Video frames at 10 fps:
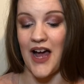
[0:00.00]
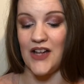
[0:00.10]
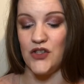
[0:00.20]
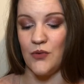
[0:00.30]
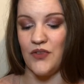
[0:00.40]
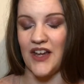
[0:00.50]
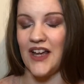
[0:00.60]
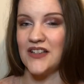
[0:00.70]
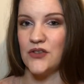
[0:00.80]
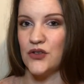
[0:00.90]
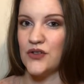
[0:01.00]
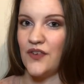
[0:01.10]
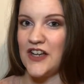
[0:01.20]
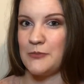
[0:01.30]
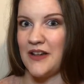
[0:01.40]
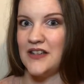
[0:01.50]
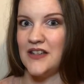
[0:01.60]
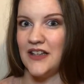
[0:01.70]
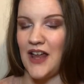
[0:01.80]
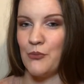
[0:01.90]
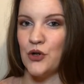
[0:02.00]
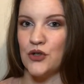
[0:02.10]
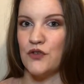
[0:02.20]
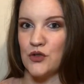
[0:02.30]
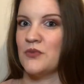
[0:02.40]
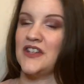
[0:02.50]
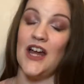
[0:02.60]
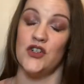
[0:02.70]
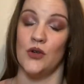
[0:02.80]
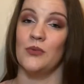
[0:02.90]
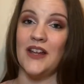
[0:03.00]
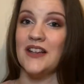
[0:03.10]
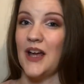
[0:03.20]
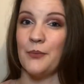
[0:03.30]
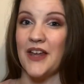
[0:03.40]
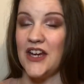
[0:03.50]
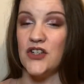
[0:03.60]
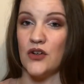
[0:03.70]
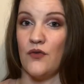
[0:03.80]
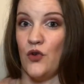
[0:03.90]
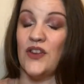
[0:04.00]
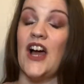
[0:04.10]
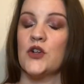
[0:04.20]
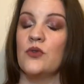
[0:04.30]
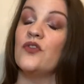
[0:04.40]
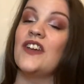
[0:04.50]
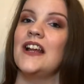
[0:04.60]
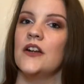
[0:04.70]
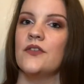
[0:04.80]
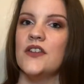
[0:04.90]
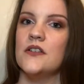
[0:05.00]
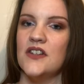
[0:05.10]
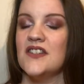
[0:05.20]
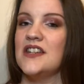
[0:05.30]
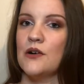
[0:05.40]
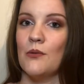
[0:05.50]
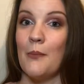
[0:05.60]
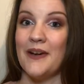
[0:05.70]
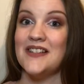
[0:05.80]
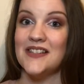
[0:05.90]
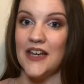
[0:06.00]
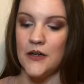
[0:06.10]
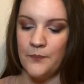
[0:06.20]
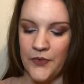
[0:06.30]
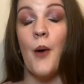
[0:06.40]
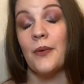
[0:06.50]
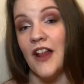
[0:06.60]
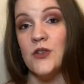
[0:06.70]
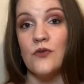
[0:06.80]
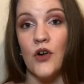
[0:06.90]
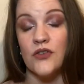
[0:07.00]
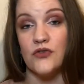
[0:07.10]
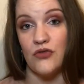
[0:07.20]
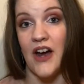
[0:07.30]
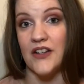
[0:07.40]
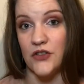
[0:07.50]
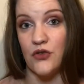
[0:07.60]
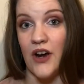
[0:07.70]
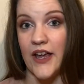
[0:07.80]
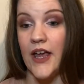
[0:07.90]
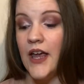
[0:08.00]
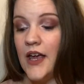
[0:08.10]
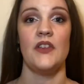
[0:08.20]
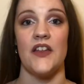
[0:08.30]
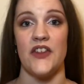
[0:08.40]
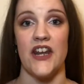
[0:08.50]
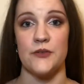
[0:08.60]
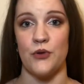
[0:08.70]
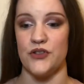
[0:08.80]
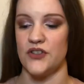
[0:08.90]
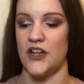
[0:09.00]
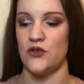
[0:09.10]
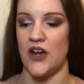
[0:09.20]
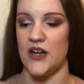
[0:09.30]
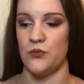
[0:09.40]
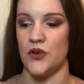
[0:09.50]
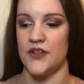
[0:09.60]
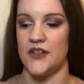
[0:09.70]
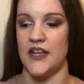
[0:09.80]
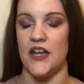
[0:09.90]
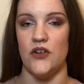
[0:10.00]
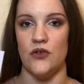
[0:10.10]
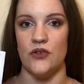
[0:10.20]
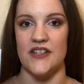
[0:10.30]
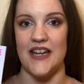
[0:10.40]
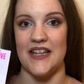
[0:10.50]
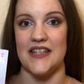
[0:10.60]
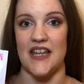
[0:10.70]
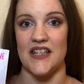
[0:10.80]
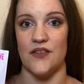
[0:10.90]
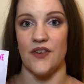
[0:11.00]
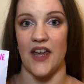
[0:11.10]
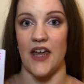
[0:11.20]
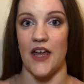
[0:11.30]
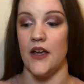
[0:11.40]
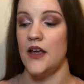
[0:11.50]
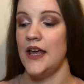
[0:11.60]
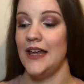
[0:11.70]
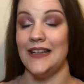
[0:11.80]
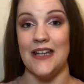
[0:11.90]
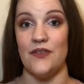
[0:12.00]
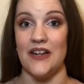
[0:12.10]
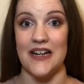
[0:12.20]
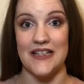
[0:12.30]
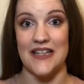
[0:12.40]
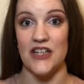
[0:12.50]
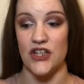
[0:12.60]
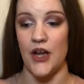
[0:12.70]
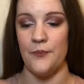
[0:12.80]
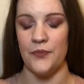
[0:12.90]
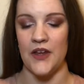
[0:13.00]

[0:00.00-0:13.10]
I don't think I could justify spending that much for something that I don't like the application of or the actual feel of the serum on my skin. I'm glad to have got to try it. The next product I tried was the Naughty Intensive Care Leave-In Conditioner.